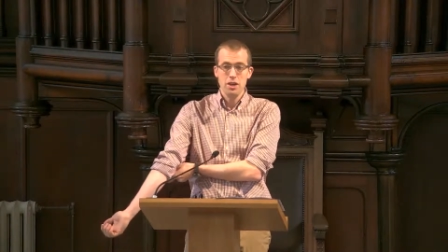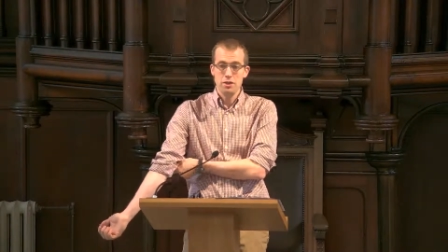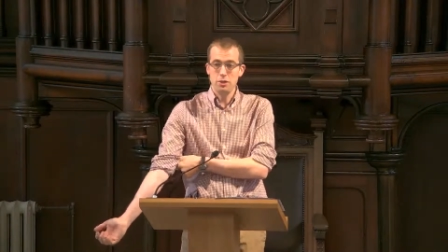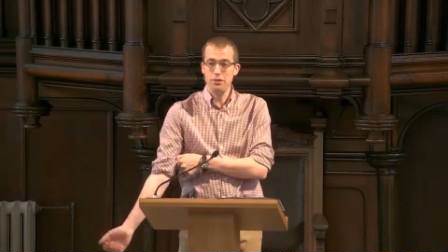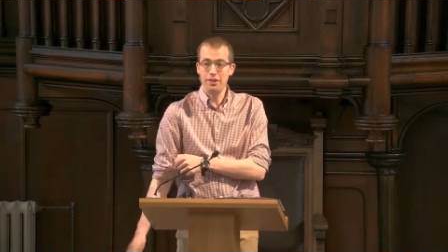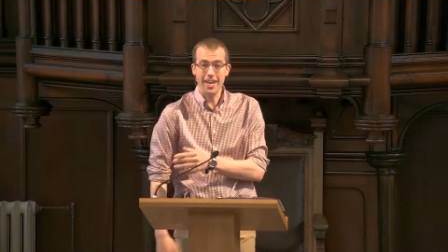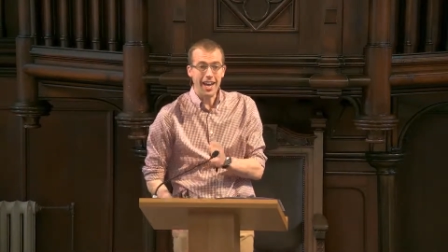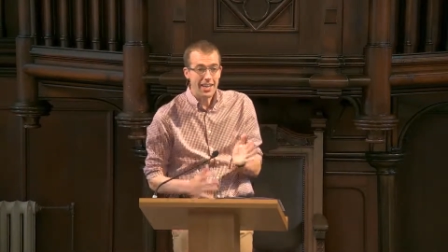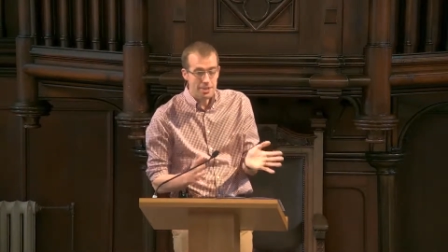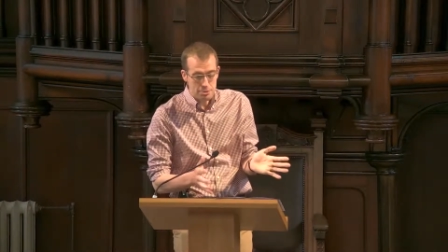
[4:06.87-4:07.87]
So if the
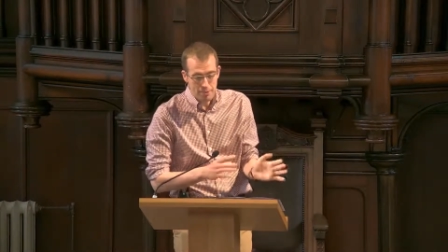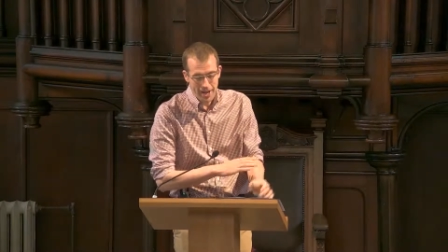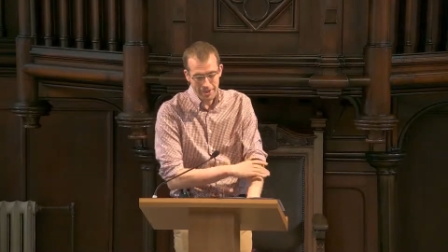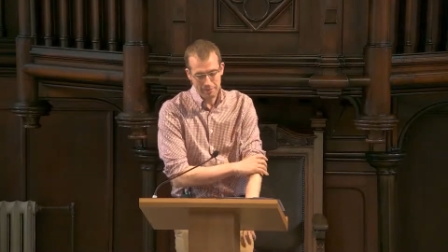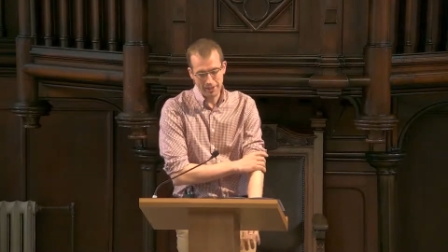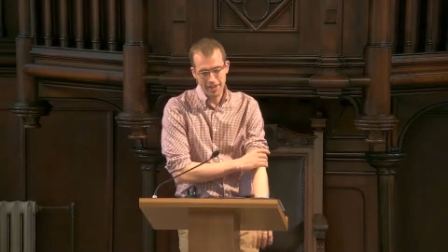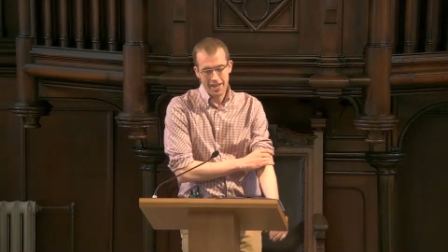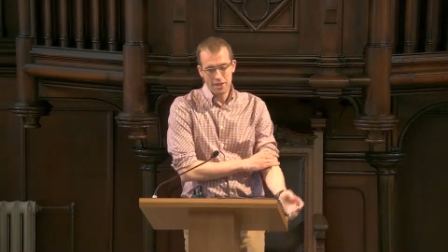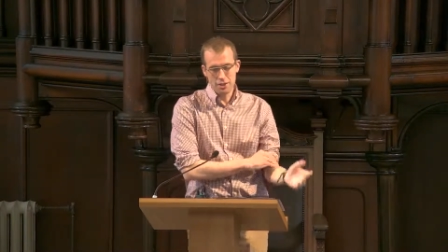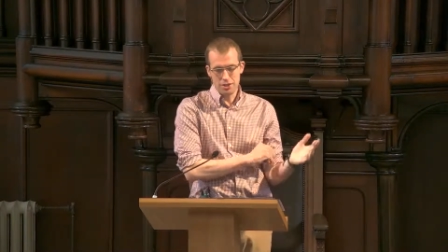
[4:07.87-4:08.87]
guy in this parable
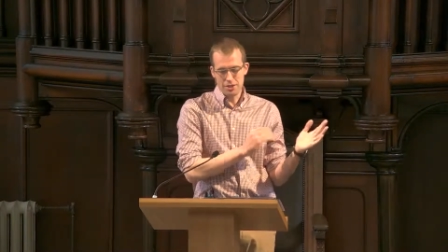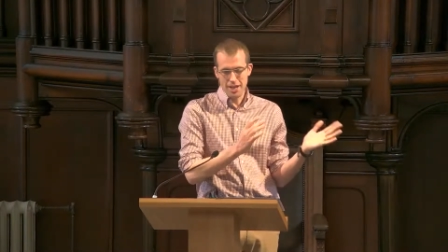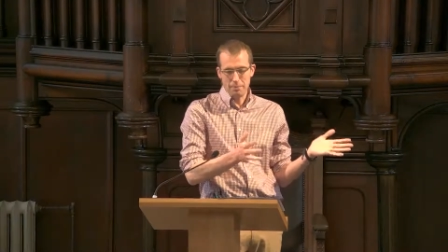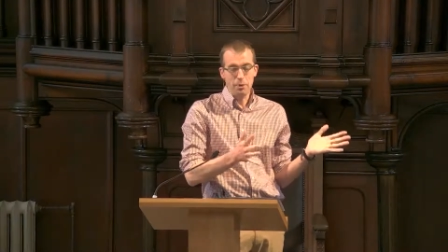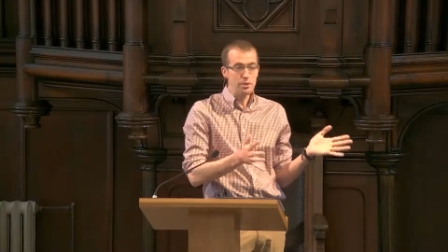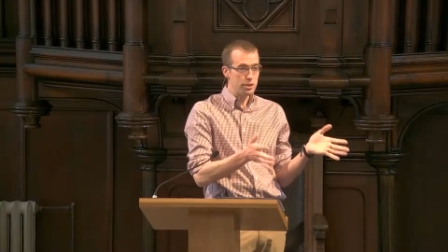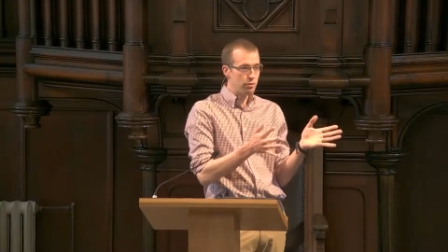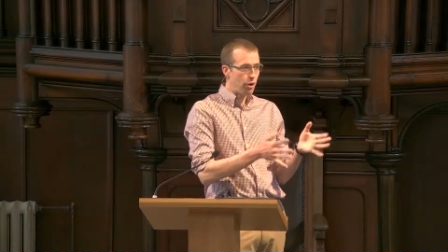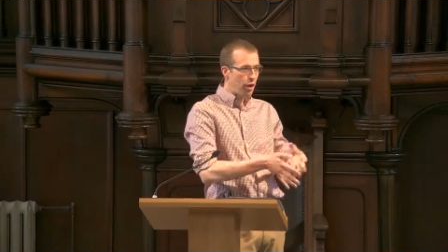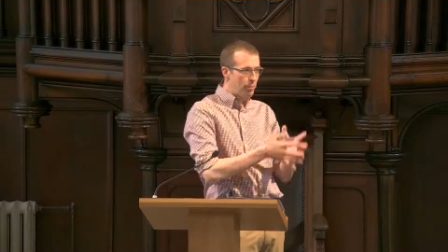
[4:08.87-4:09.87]
could step onto the
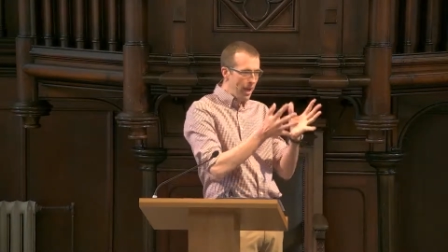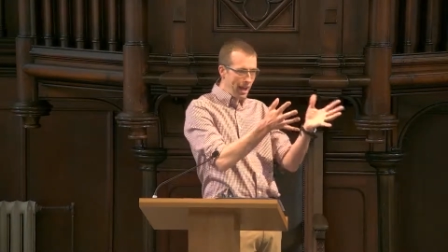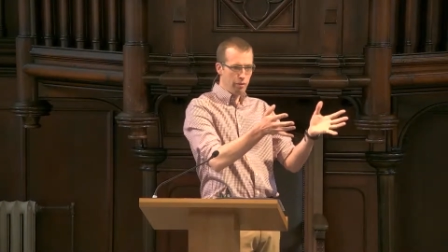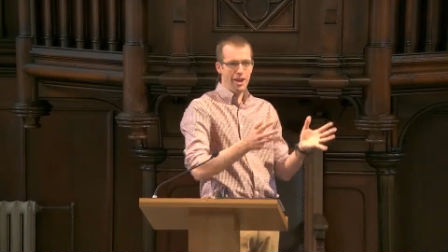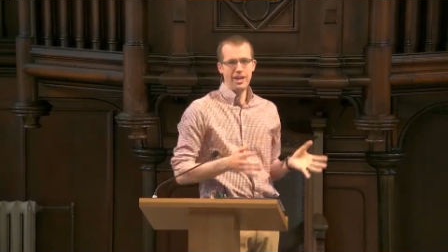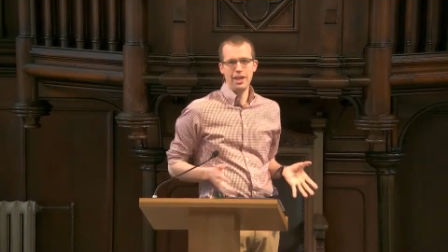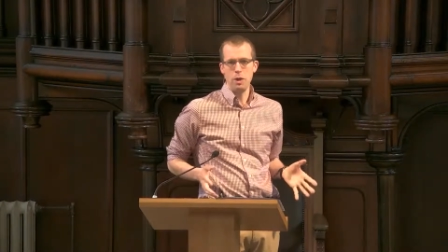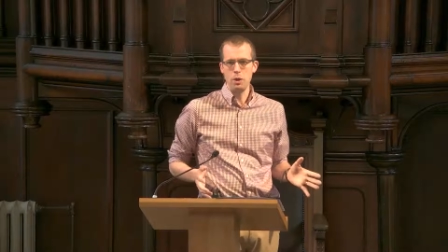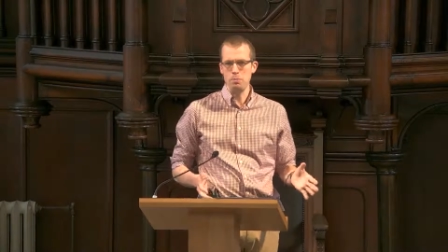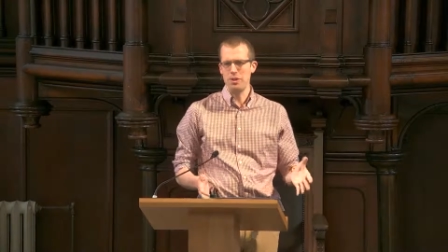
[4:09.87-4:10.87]
Royal Mile right now,
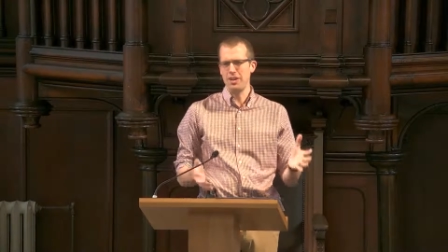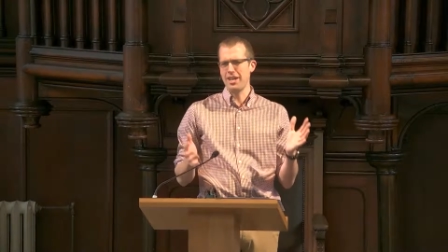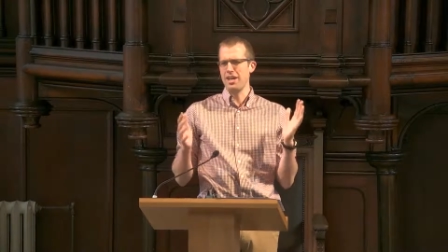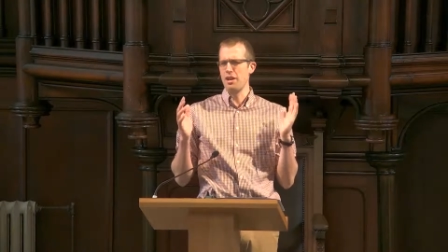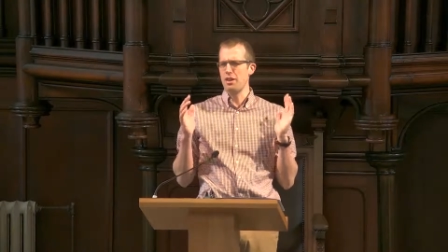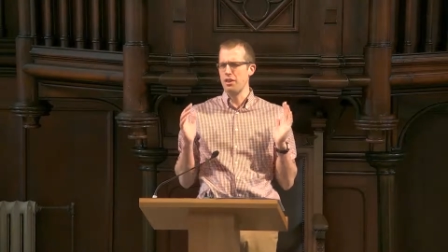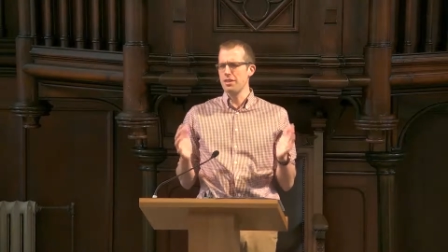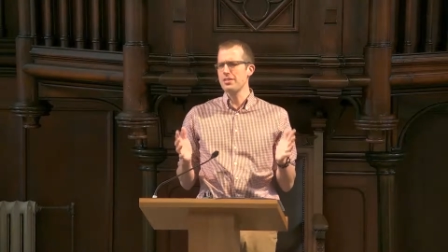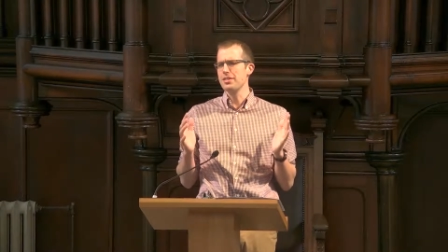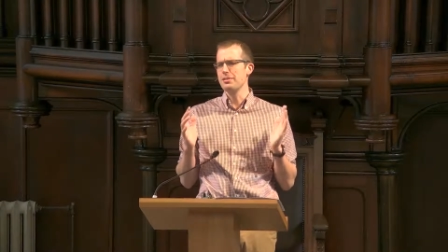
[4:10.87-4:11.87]
he'd be thinking,
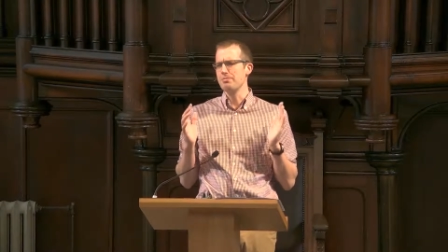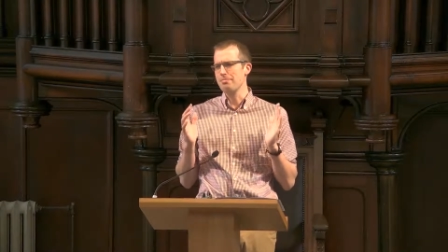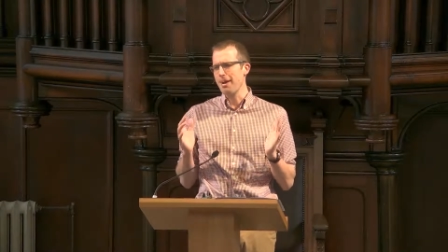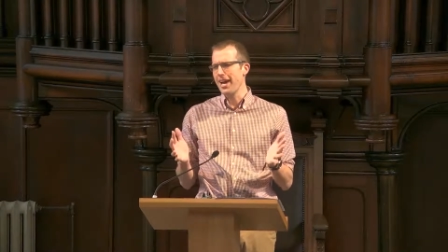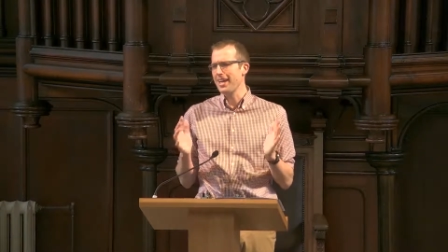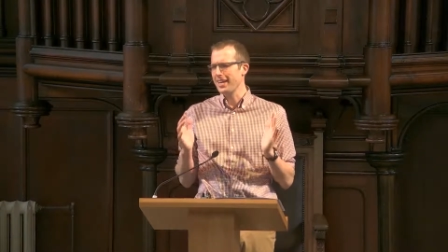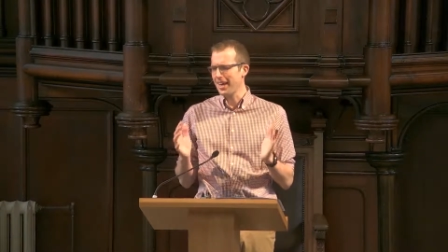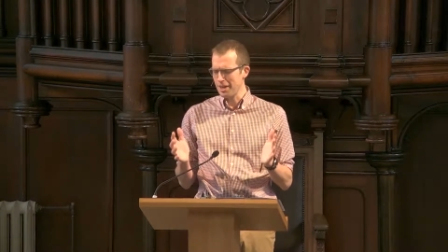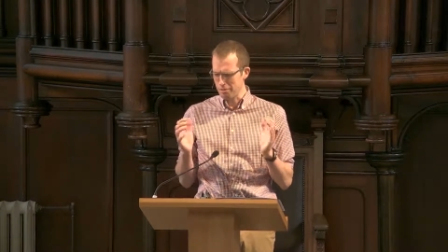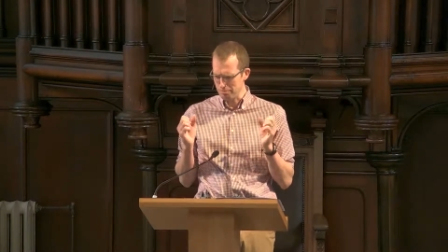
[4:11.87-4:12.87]
"This is my
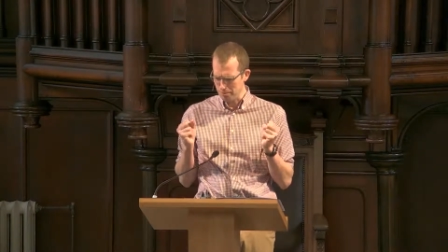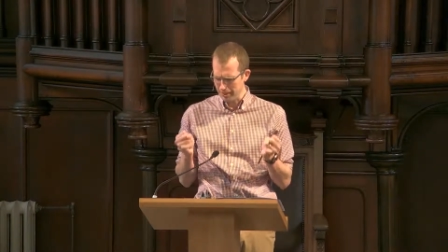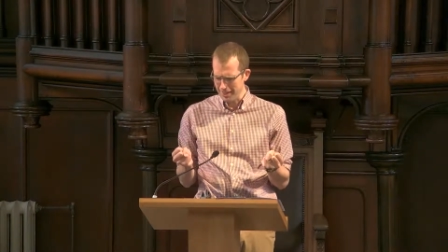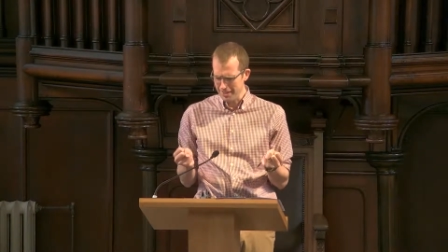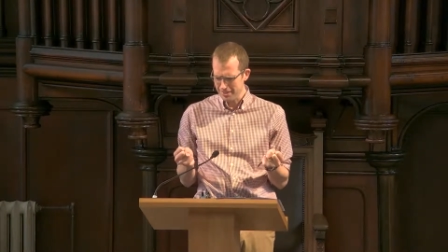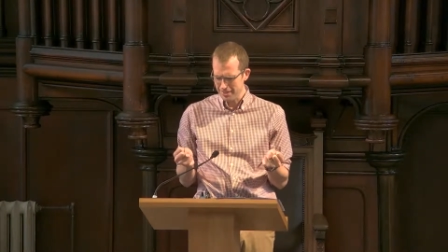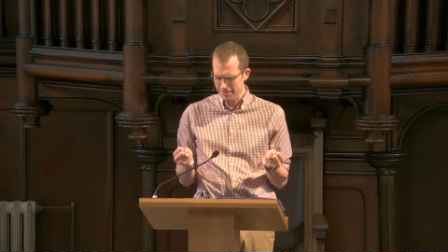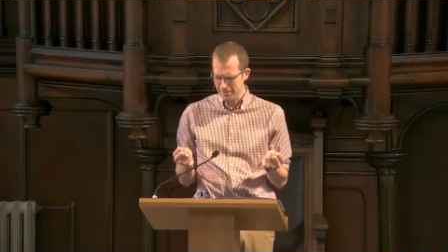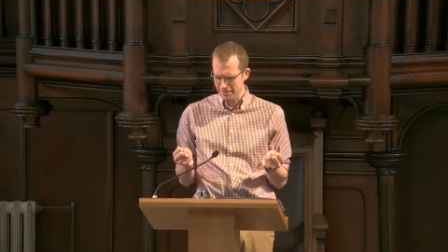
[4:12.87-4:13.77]
kind of place."